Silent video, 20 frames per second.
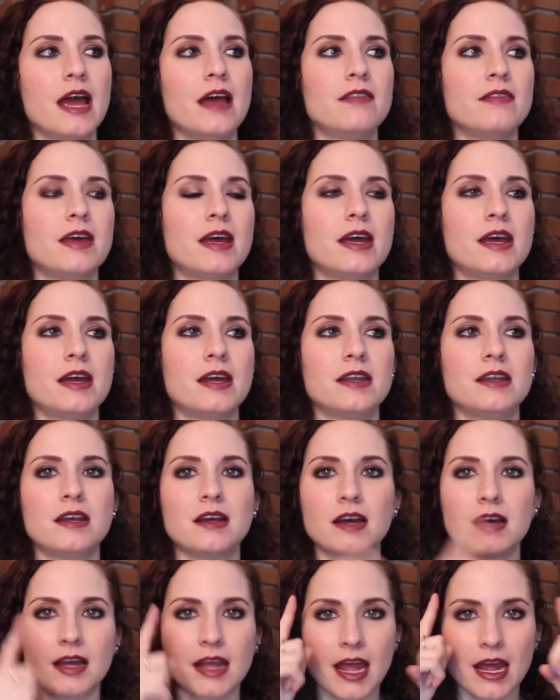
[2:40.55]
and
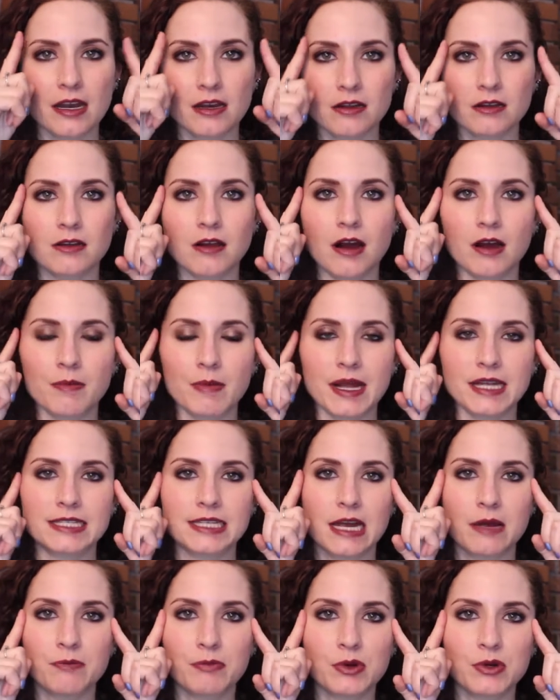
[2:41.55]
then again along my
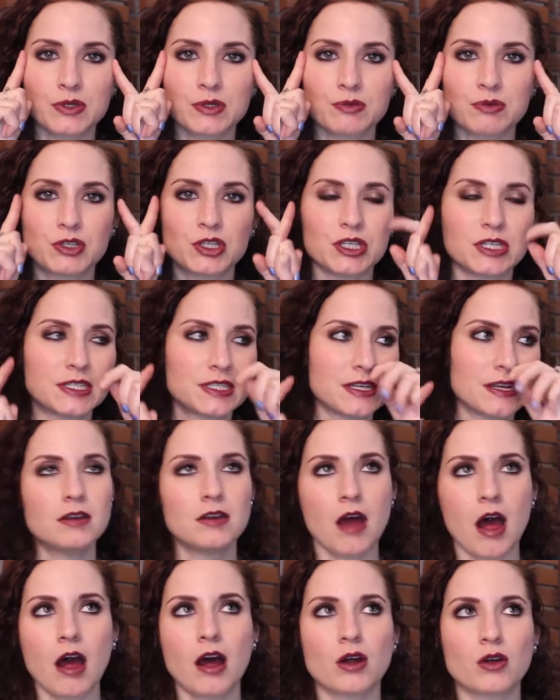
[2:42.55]
temples, which is
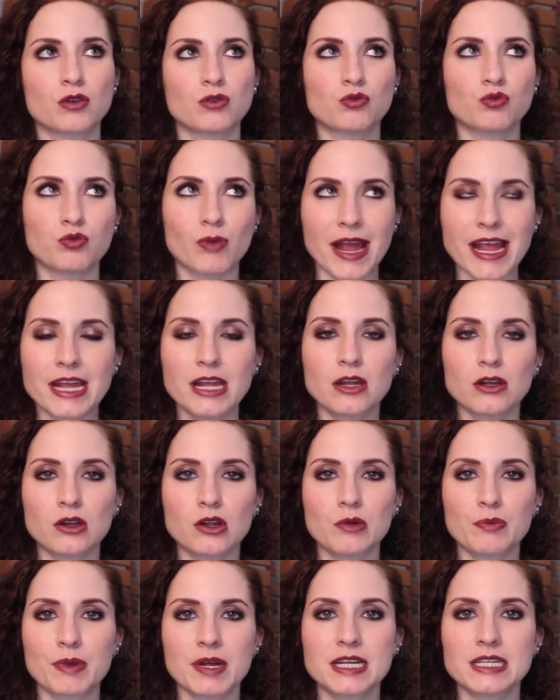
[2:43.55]
not a
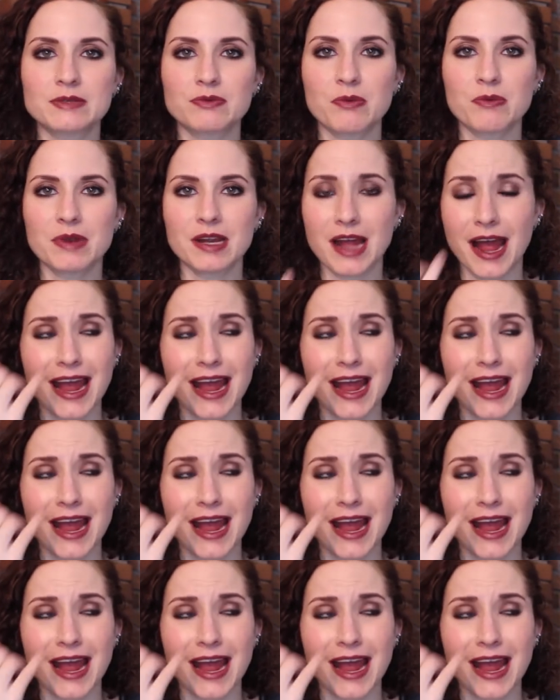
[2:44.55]
regular place for me.